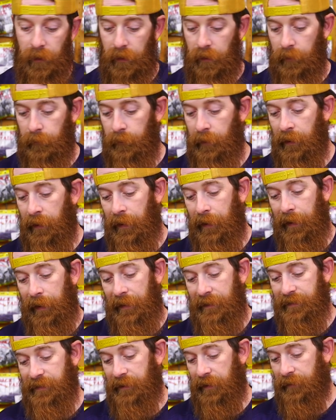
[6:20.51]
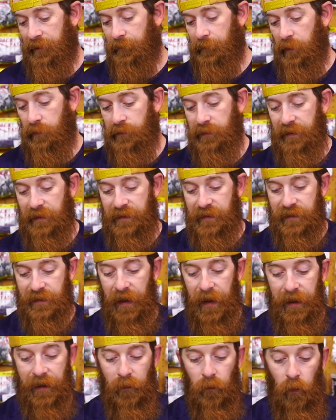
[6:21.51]
on them. It's not the most
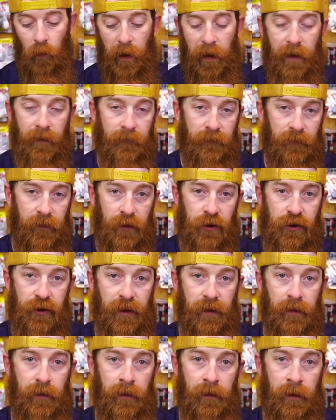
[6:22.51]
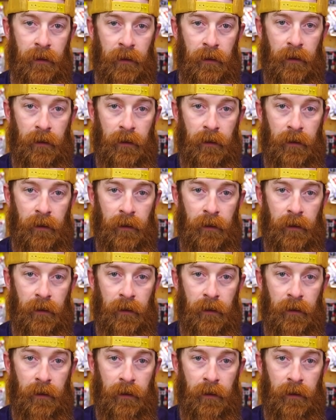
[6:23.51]
exciting way of fishing,